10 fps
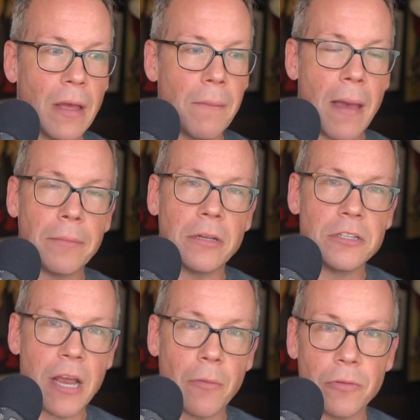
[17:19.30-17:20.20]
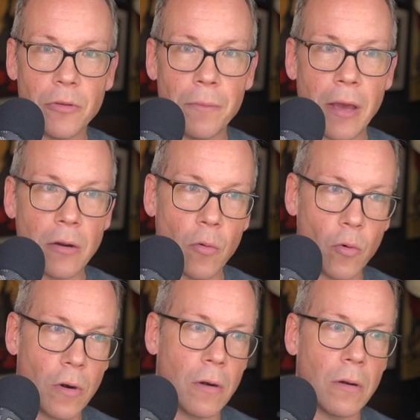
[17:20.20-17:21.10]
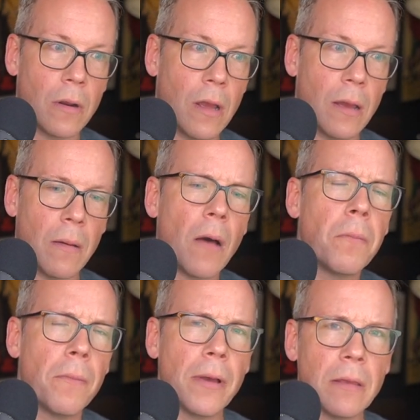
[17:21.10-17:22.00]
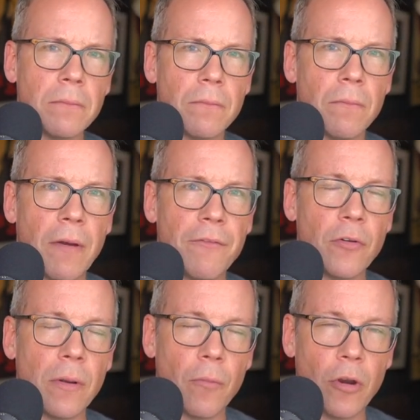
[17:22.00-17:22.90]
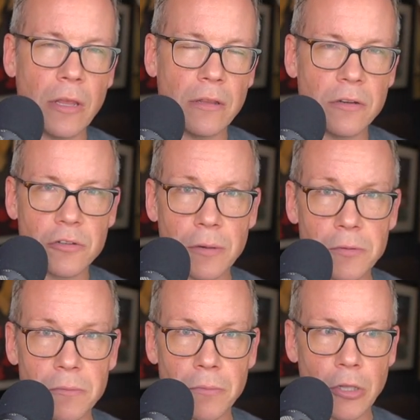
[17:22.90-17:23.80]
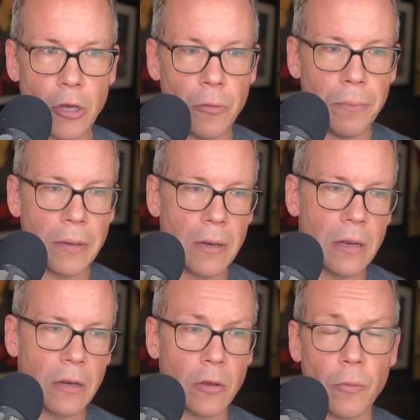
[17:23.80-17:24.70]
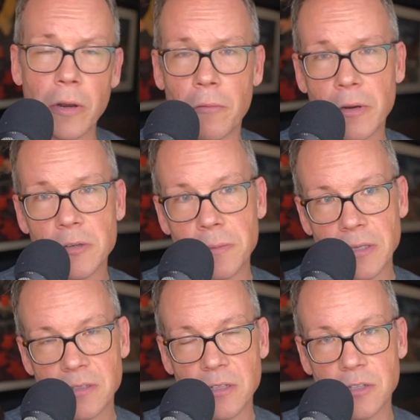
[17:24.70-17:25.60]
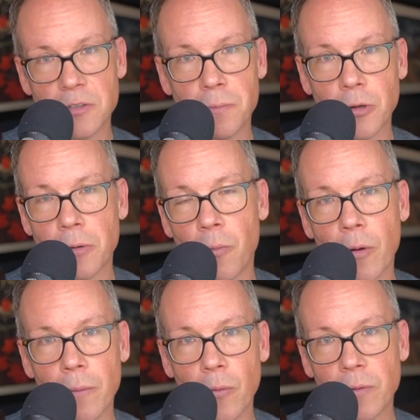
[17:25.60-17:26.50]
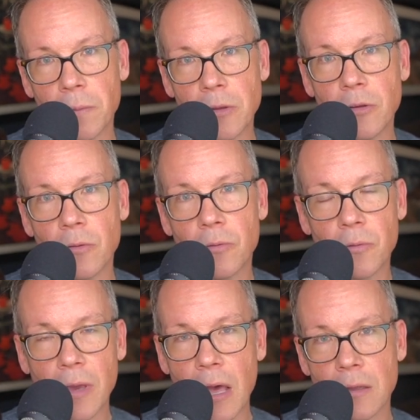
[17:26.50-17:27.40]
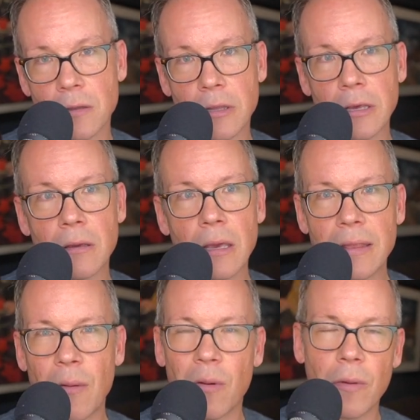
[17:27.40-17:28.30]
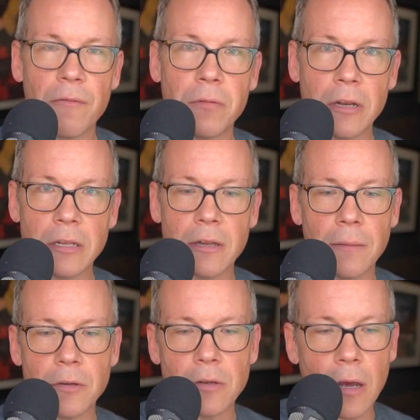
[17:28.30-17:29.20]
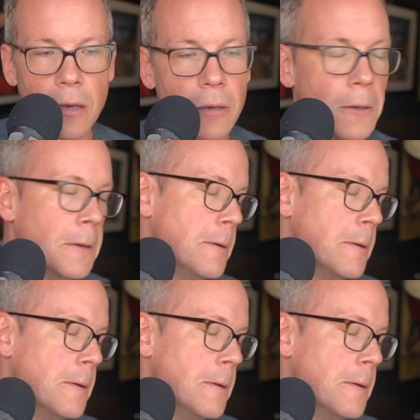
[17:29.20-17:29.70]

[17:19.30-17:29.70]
I'm happy to chat with you about it, or uh, I'll put my my phone number in the description below. But a good way to reach me is to just book an appointment with me too through Calendly, and that way we have plenty of time to talk.